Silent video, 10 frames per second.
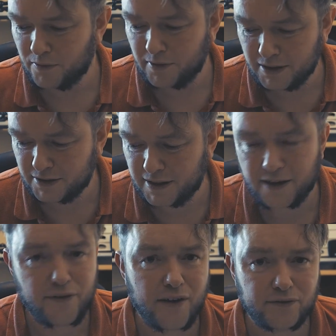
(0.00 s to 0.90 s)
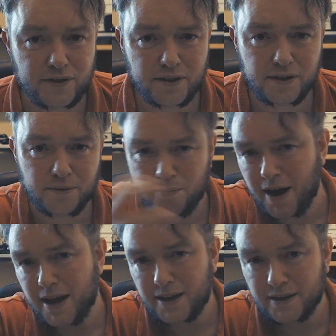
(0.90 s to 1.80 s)
Instead of having to
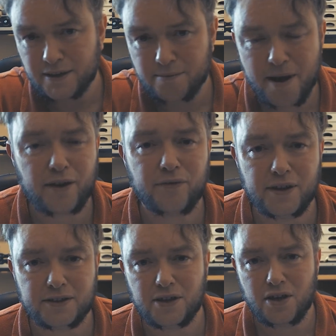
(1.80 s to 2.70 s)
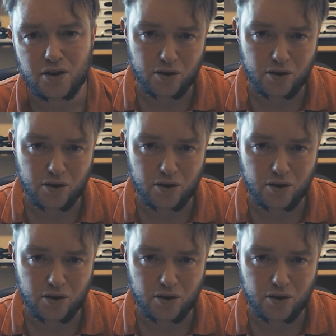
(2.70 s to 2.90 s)
buy a Magfilter